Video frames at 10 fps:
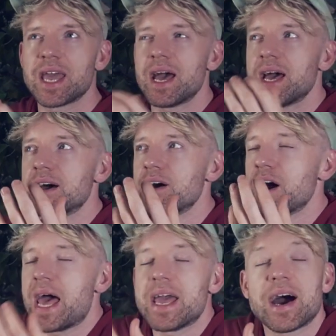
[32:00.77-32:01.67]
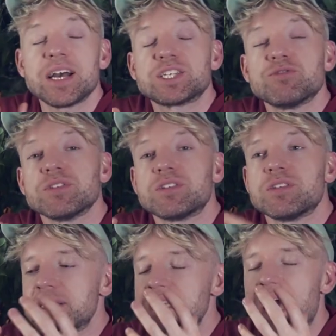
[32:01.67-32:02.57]
get an AI to
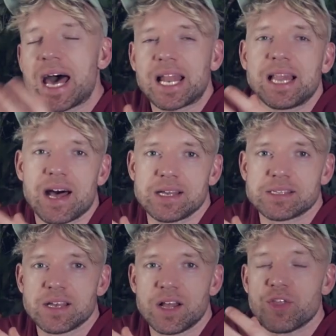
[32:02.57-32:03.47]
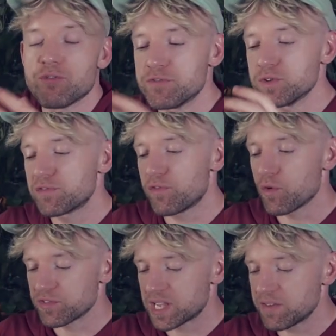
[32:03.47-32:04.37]
basically analyze the reviews
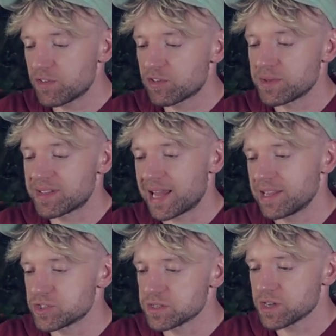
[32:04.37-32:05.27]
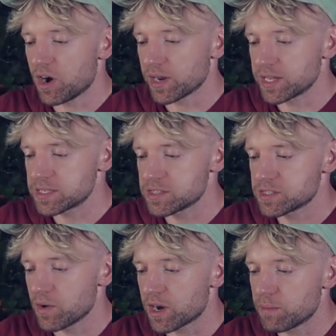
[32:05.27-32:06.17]
for us, to give us some intelligence on it.
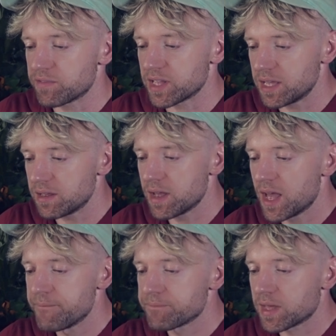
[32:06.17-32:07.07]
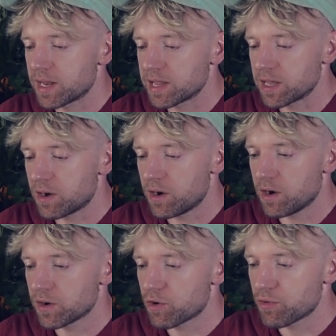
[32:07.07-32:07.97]
So I'll come up to here and click
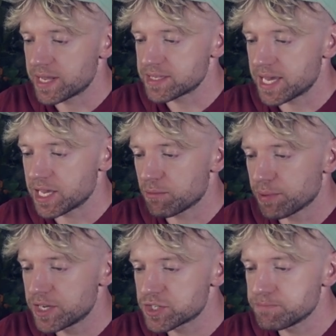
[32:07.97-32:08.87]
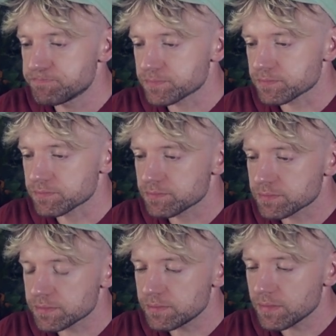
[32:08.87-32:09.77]
on create a completion,
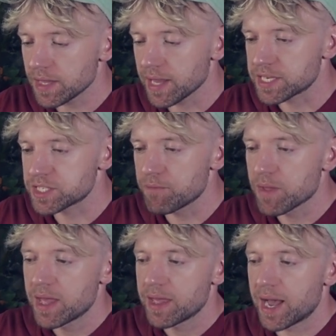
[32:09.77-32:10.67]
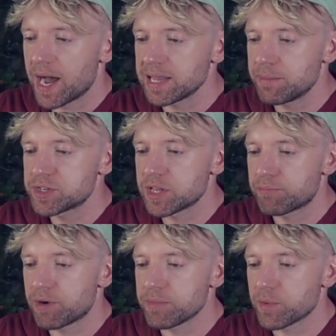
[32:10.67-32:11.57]
like so. Let me show you the
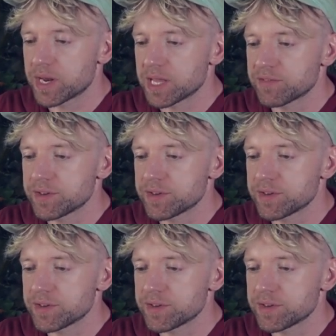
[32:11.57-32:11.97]
prompt that we're going to